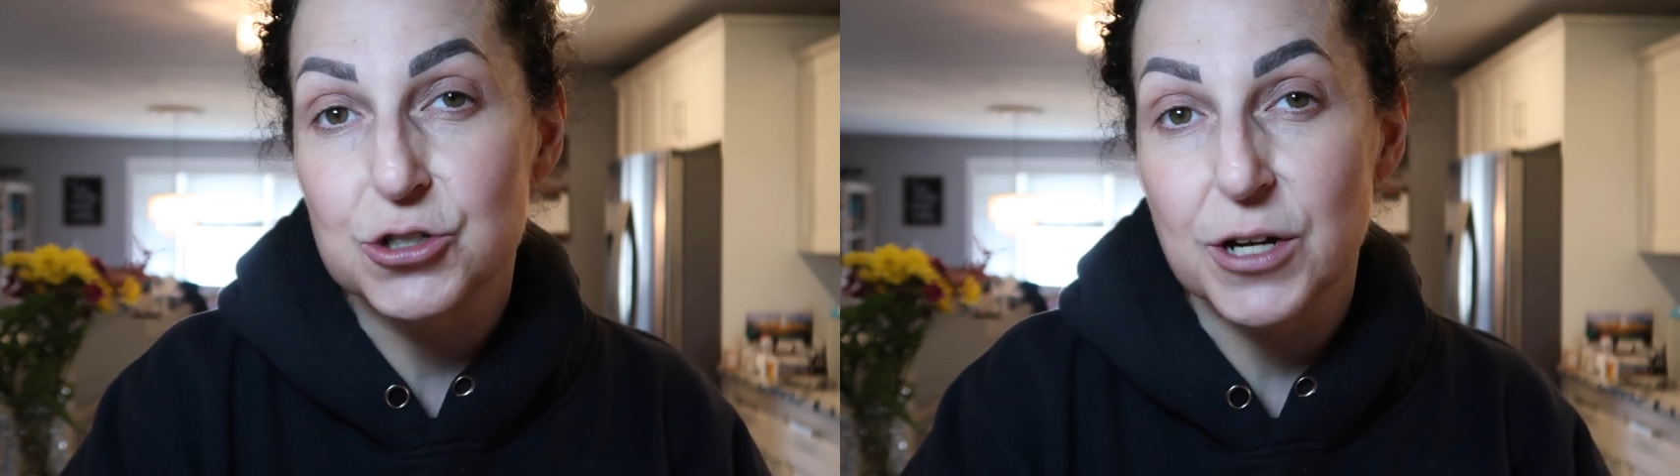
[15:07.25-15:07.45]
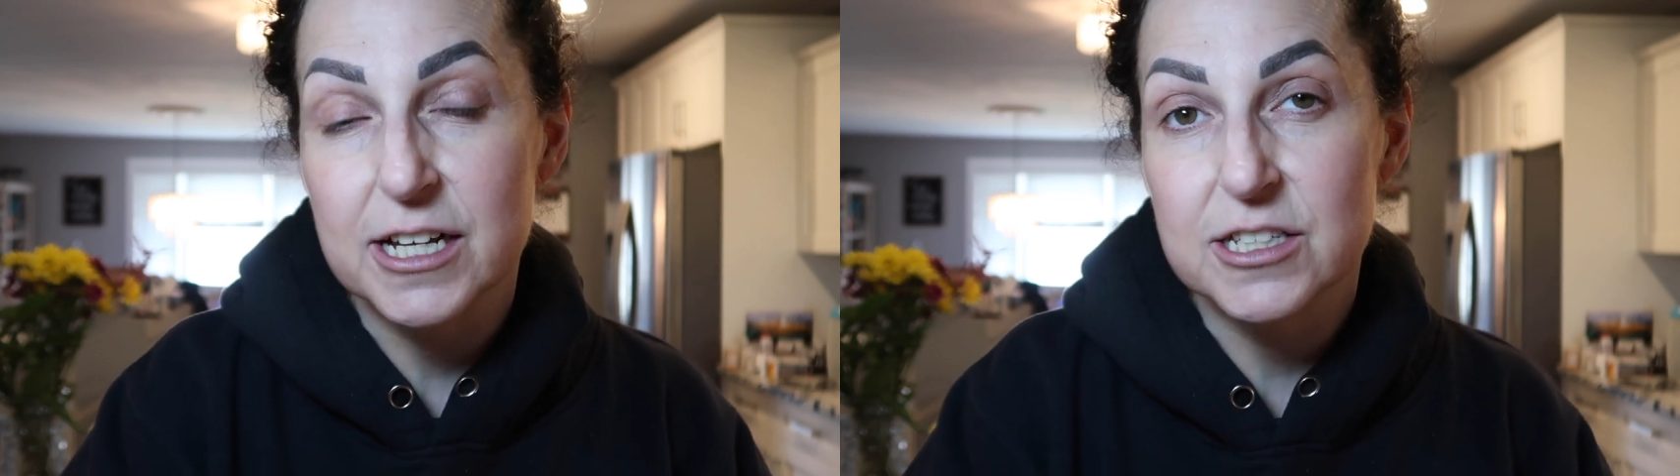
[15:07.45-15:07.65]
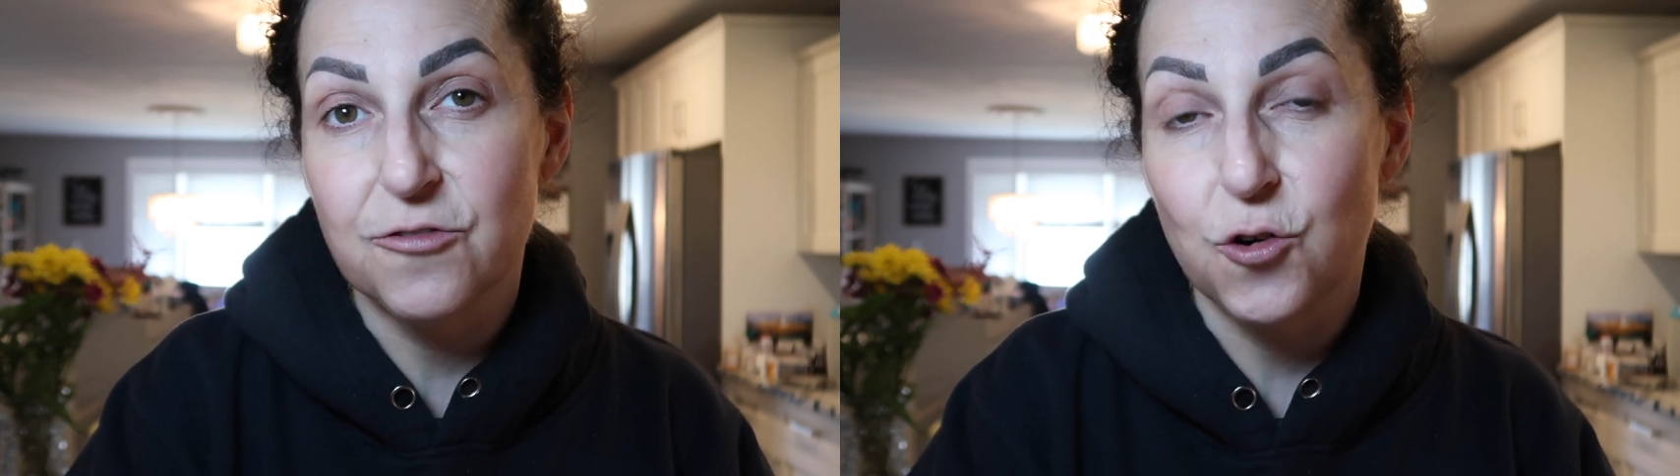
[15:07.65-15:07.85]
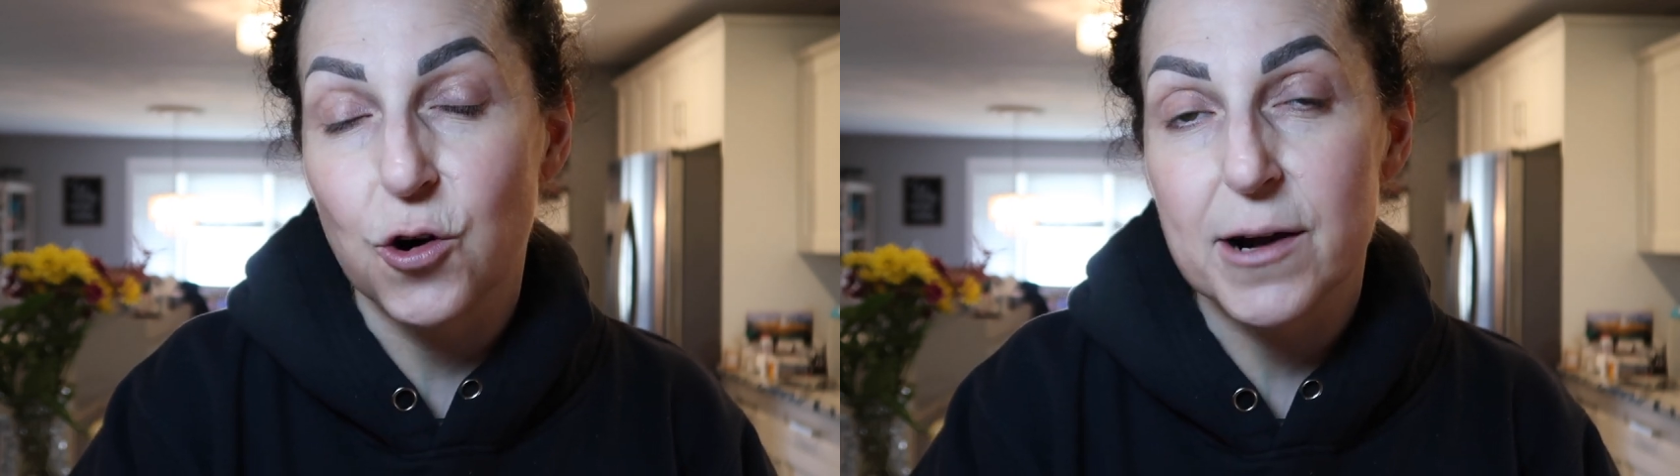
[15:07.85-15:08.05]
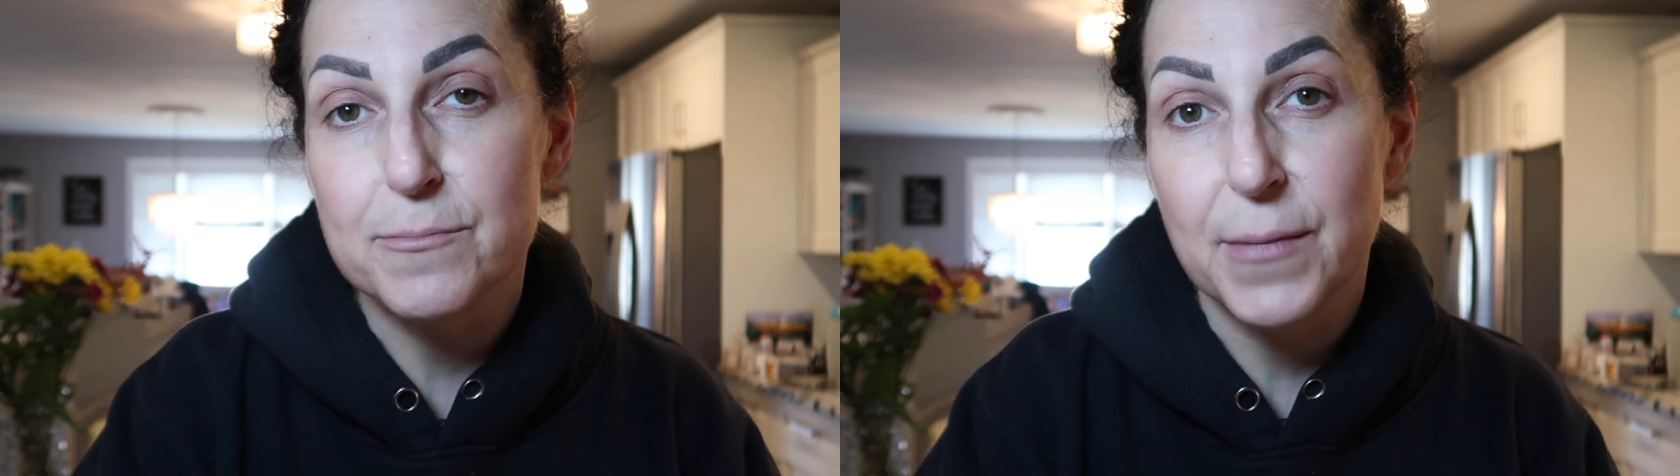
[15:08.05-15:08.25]
drinks
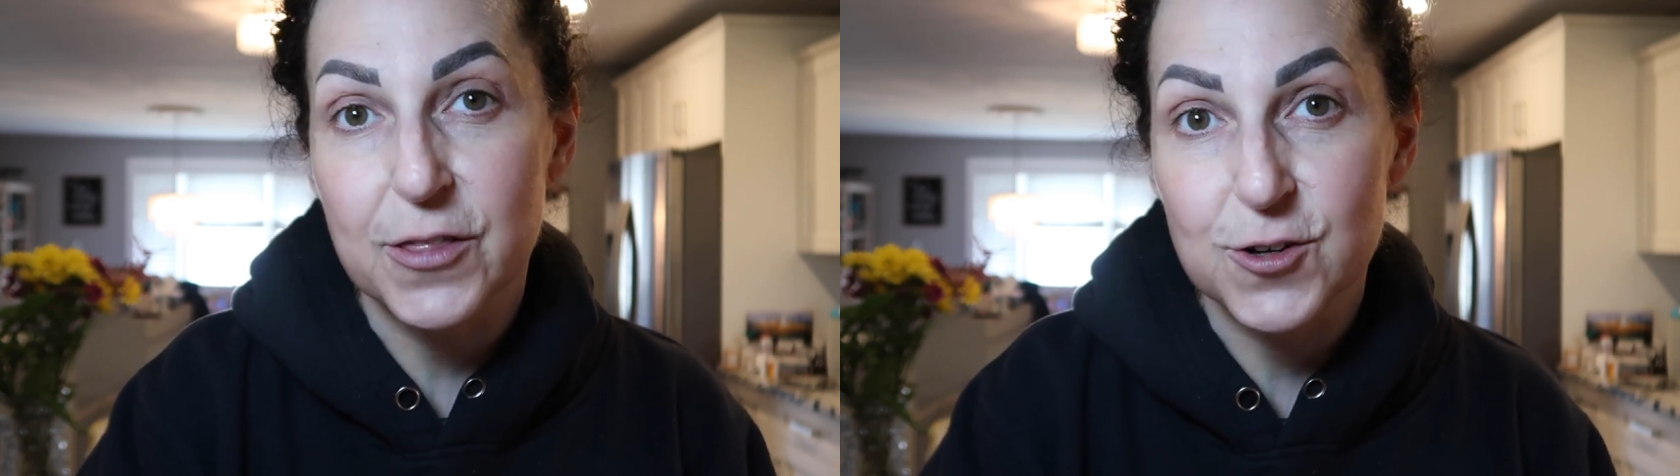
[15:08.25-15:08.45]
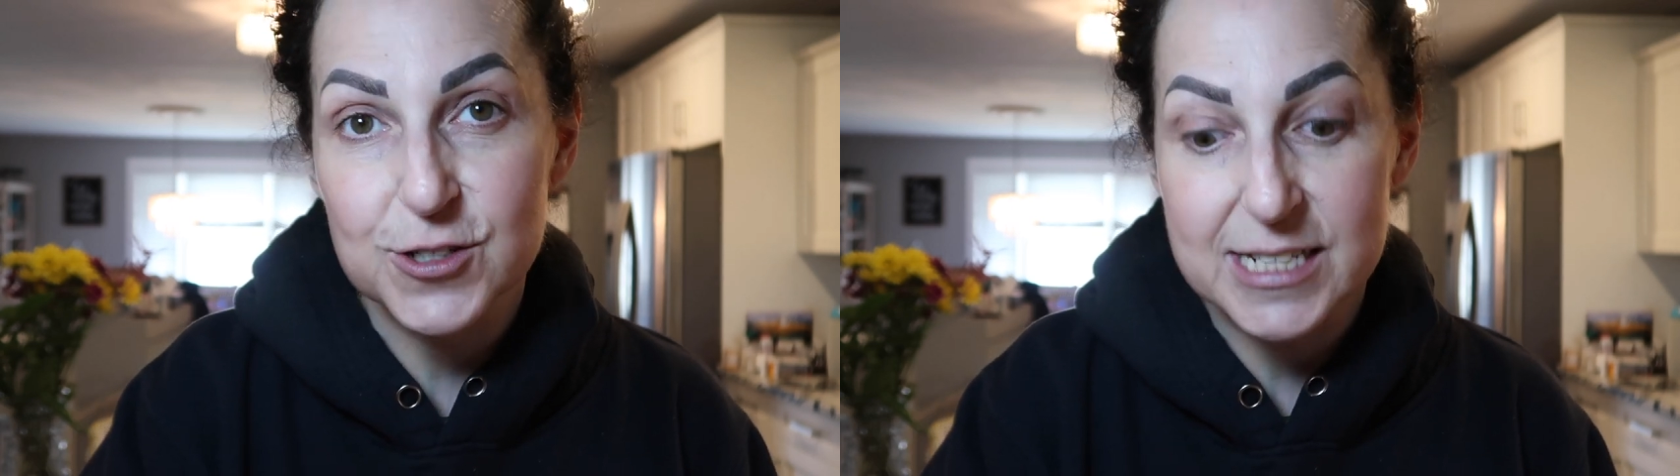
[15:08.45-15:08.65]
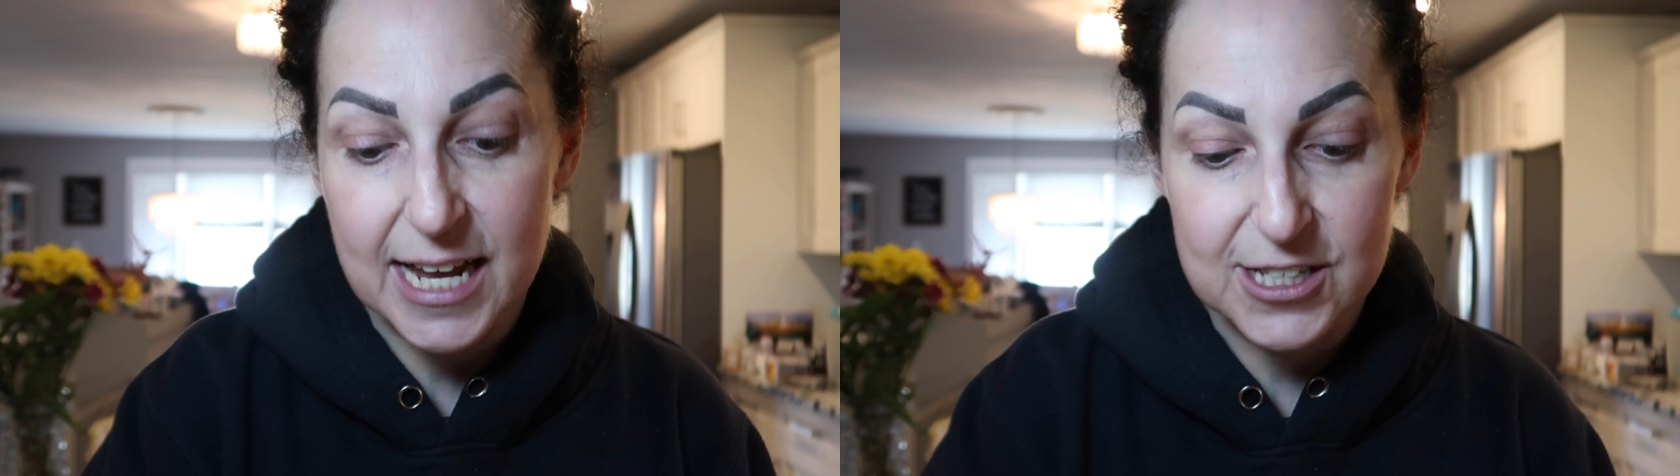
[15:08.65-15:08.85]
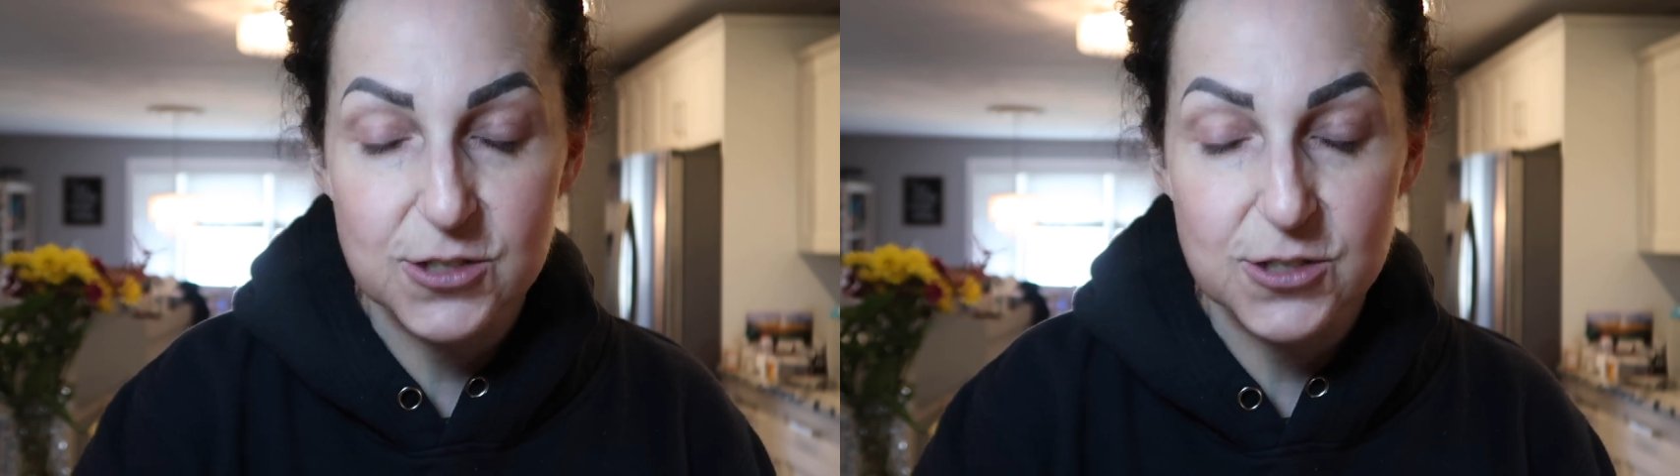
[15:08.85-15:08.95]
for Mother's Day.